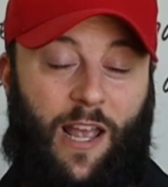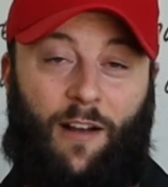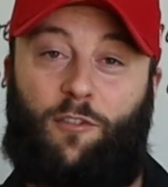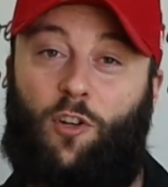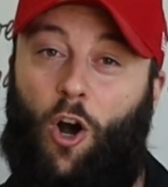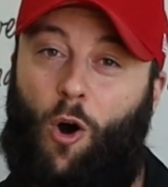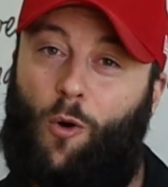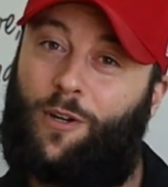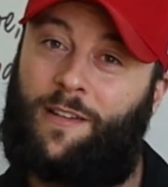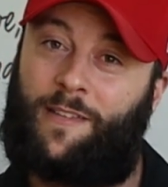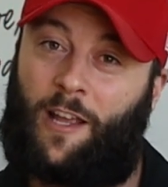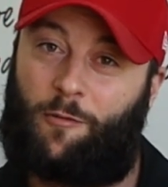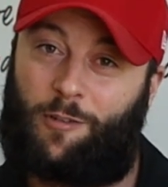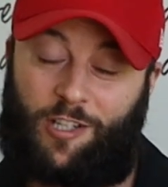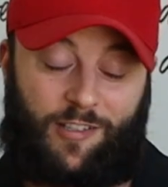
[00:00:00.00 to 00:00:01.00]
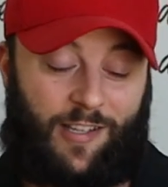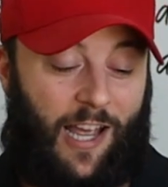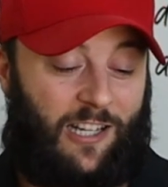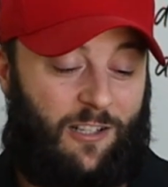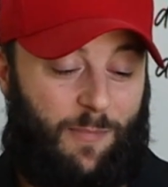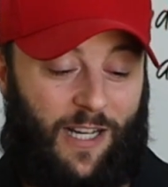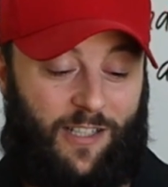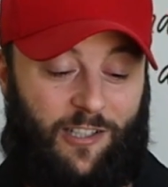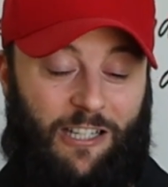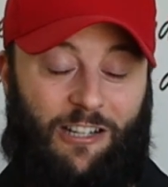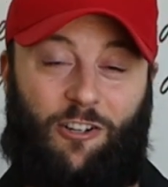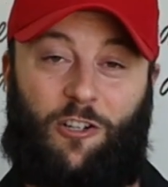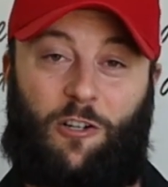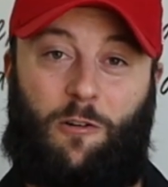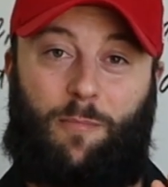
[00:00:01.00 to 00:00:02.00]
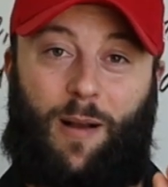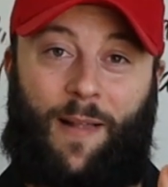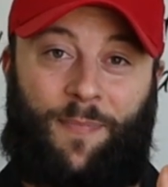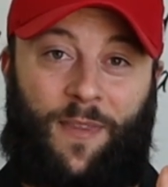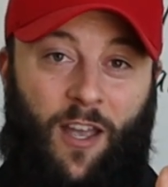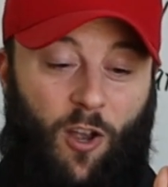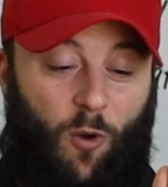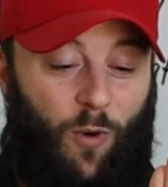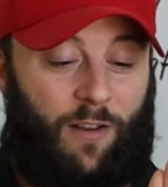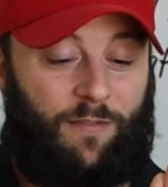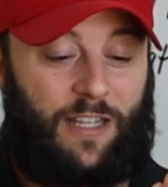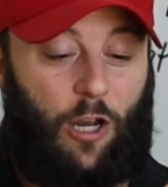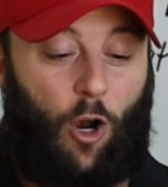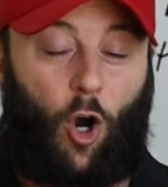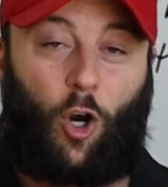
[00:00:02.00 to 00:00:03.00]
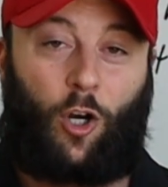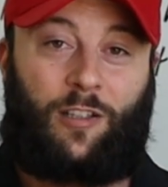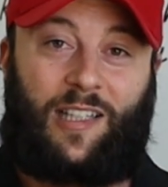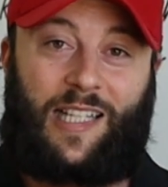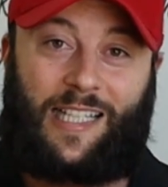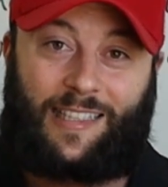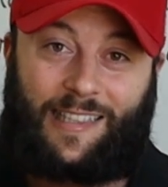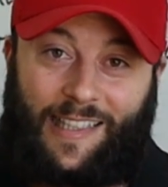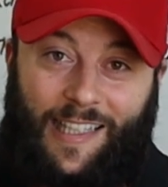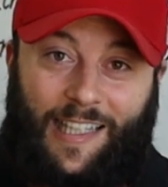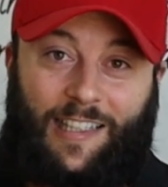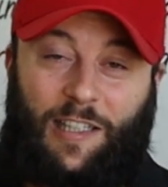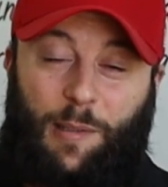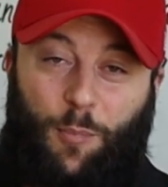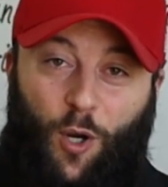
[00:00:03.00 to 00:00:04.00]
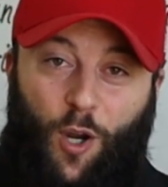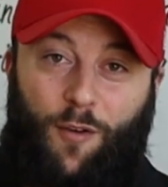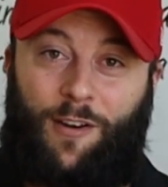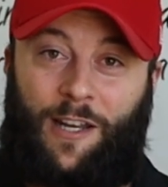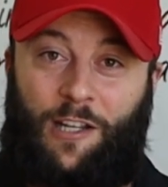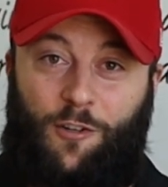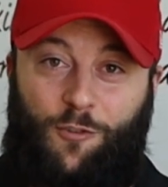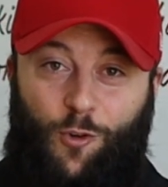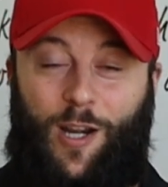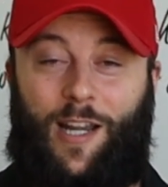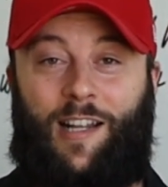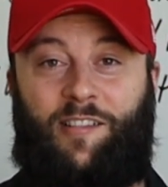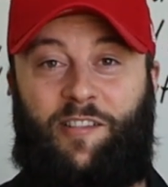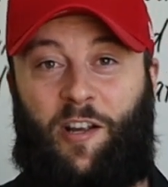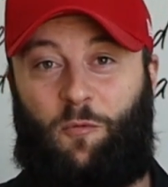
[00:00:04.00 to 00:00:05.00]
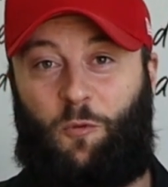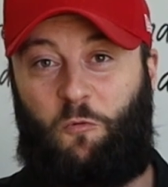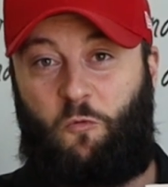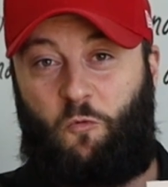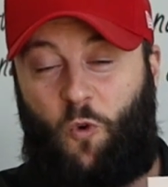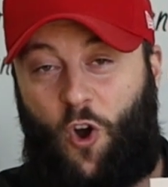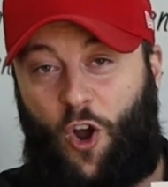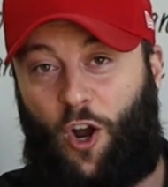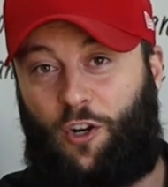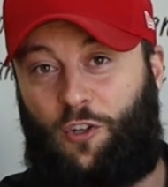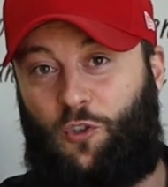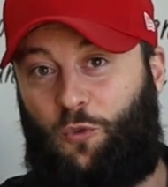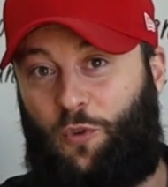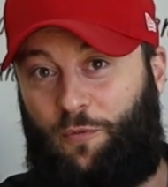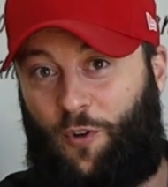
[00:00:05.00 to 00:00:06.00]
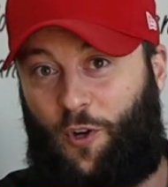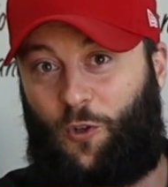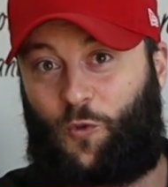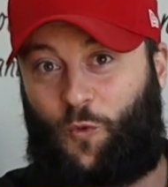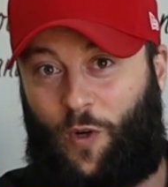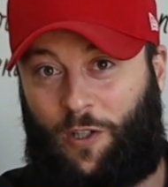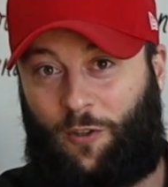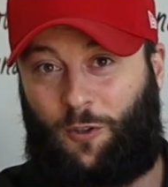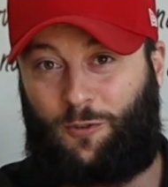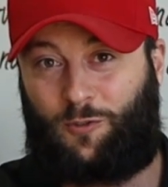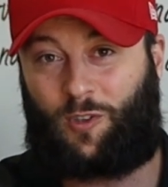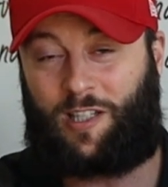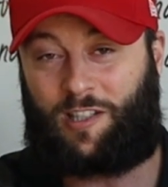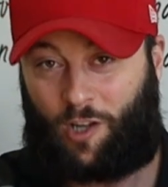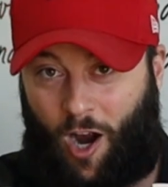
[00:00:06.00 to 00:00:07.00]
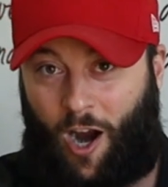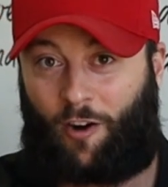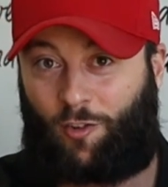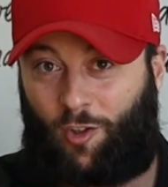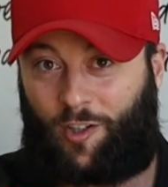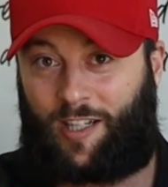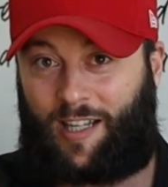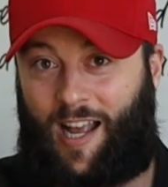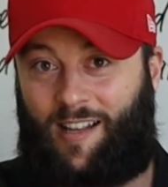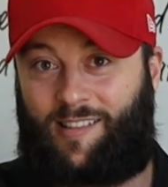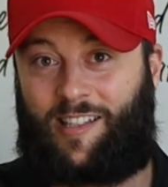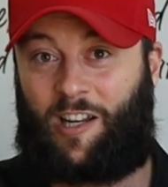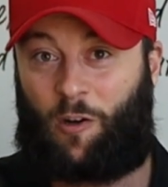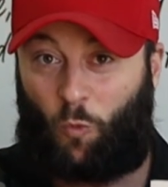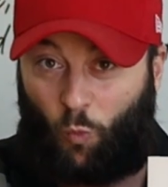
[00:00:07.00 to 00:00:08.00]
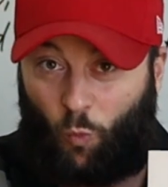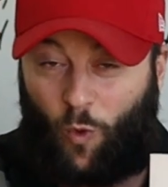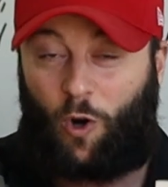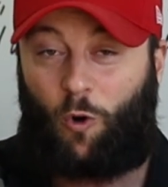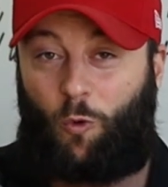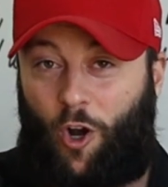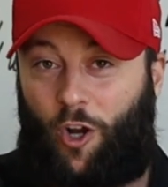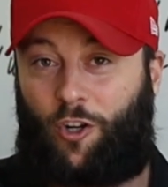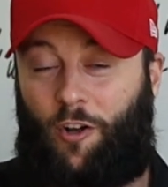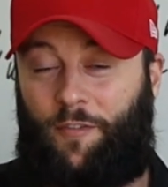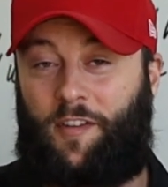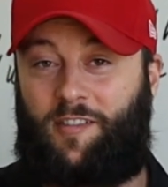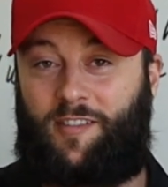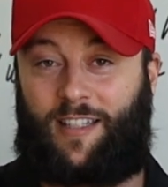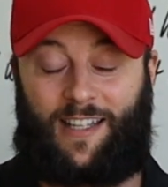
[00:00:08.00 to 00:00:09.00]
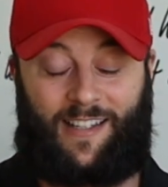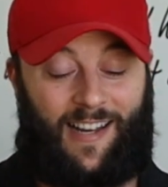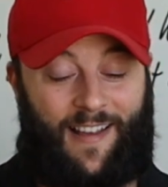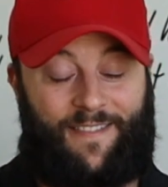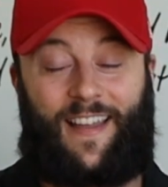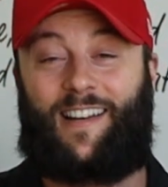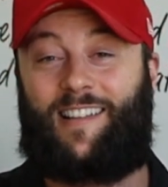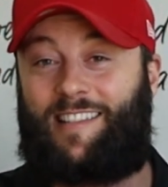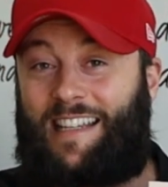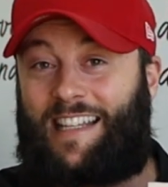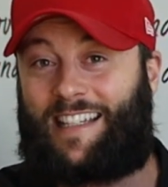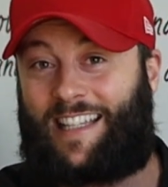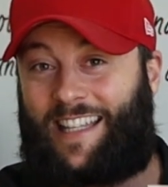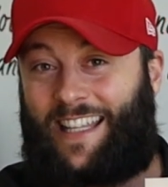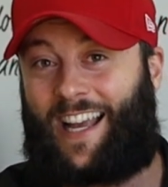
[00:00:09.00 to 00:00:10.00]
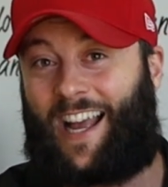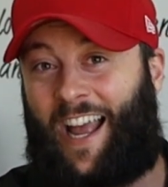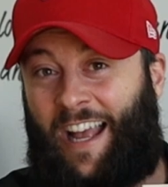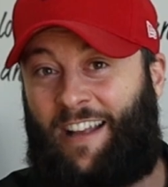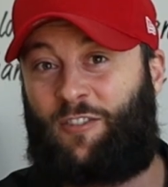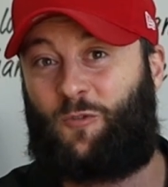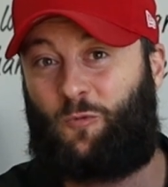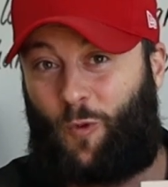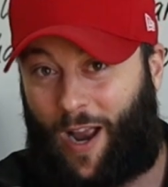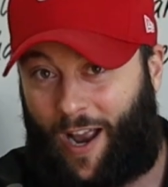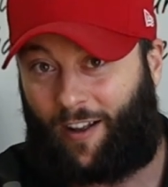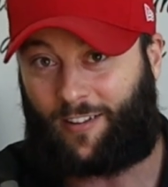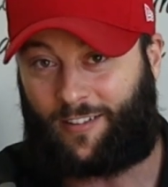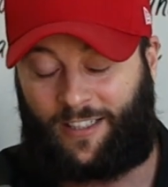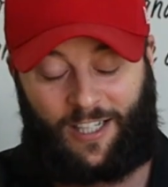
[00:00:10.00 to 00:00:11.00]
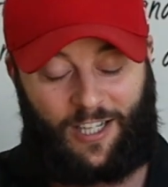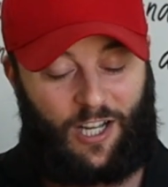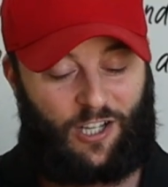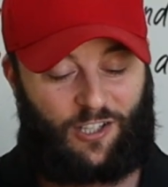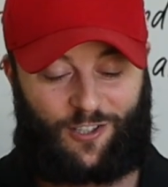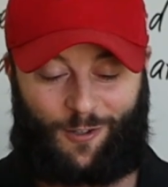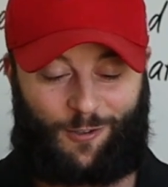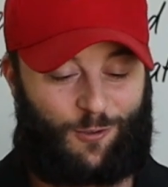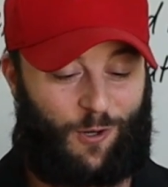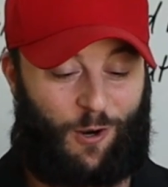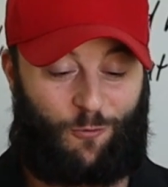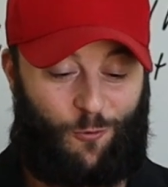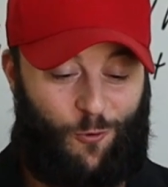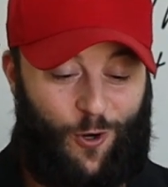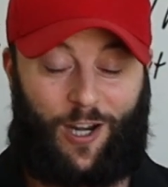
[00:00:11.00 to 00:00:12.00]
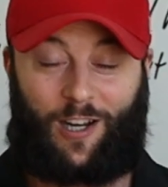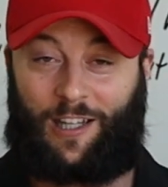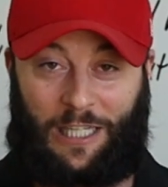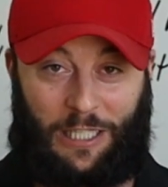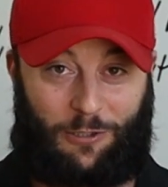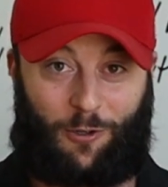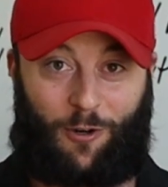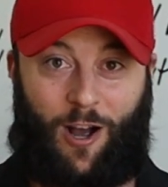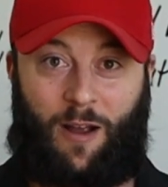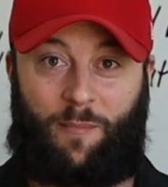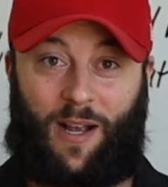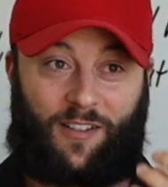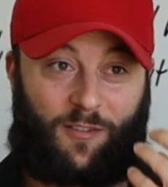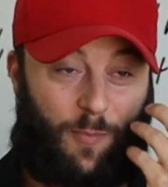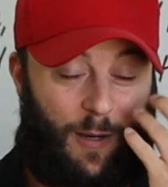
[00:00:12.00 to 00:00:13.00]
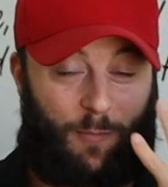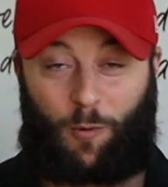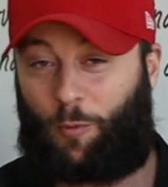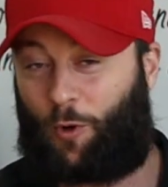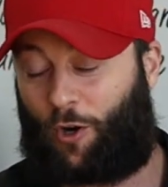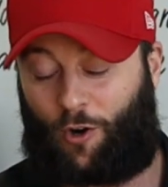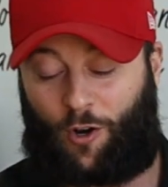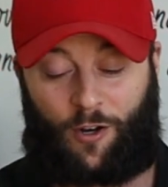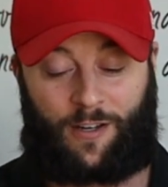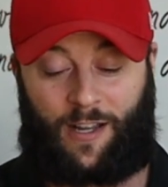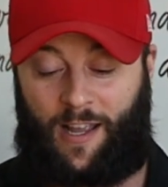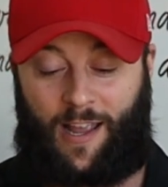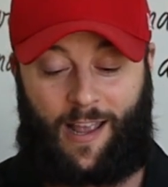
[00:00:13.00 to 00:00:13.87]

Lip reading: have gold in there, which is antibacterial, but one of the only clinically proven ingredients that will work to reverse wrinkles is hyaluronic acid. It will work on the skin, and that is in here as well. So it's a really good eye mask. People put it on